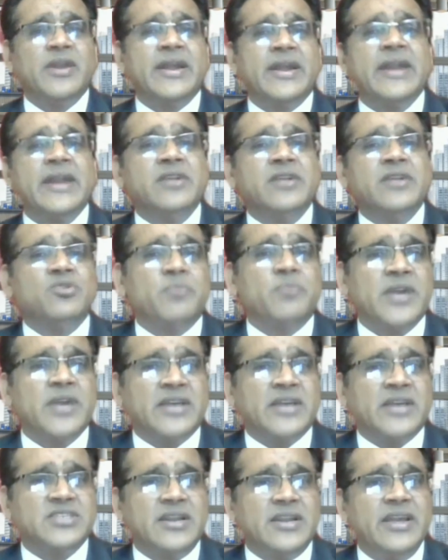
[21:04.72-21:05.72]
can get into
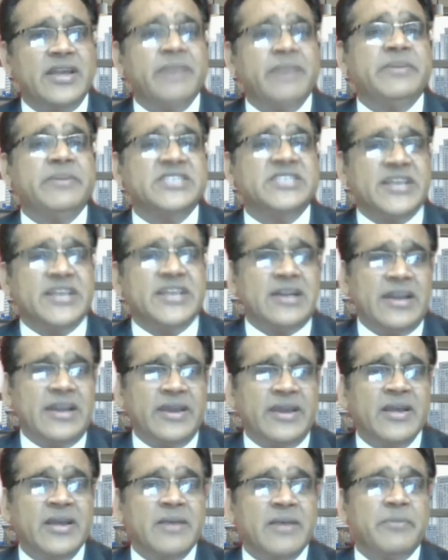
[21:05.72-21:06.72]
production
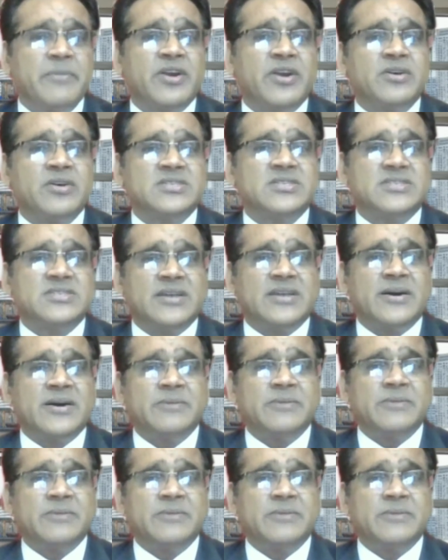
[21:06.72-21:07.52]
immediately because